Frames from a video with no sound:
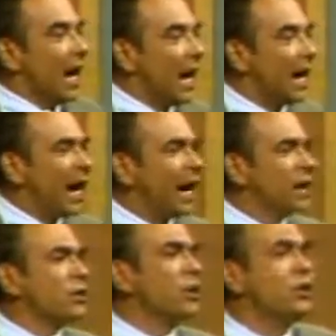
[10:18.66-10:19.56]
it
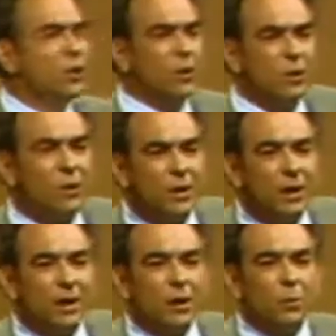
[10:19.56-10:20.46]
has to do
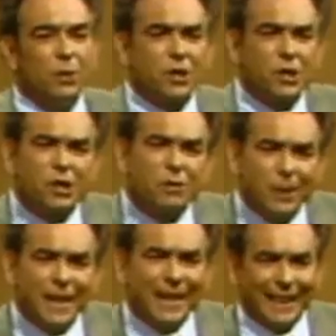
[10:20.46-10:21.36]
with
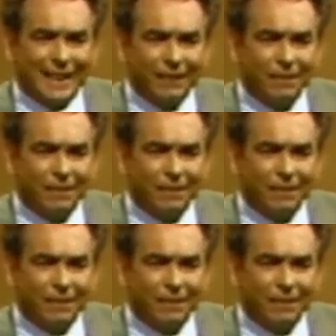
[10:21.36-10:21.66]
speaking.